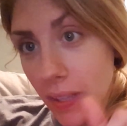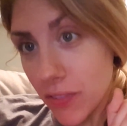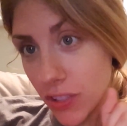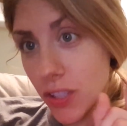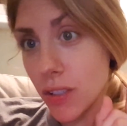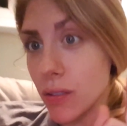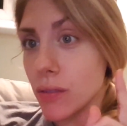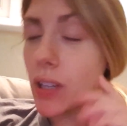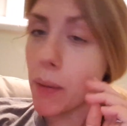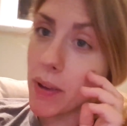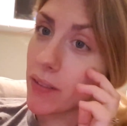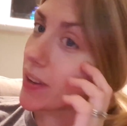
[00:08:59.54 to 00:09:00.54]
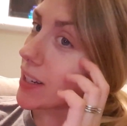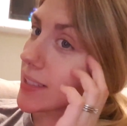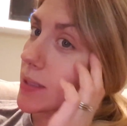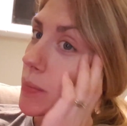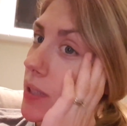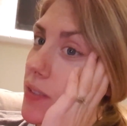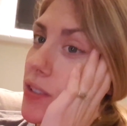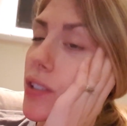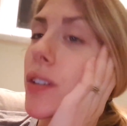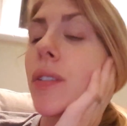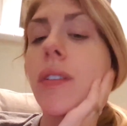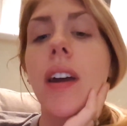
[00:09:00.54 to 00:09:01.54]
Beef stew. I made venison beef
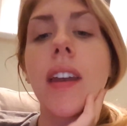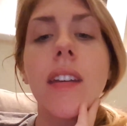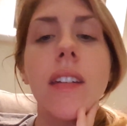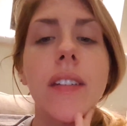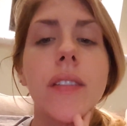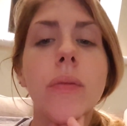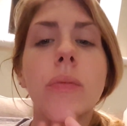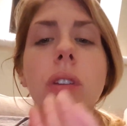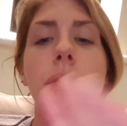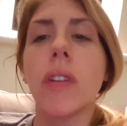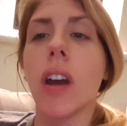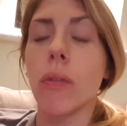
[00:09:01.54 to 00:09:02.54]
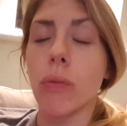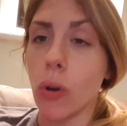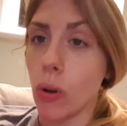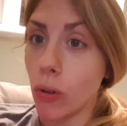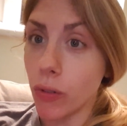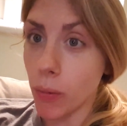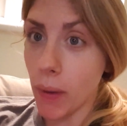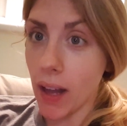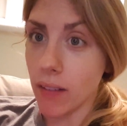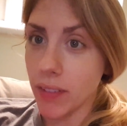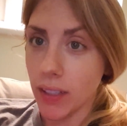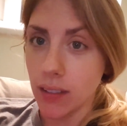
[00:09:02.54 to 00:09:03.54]
stew, and we've got a roll from
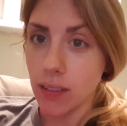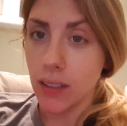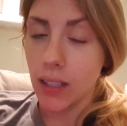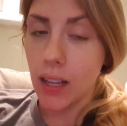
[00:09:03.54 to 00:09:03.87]
Alvin.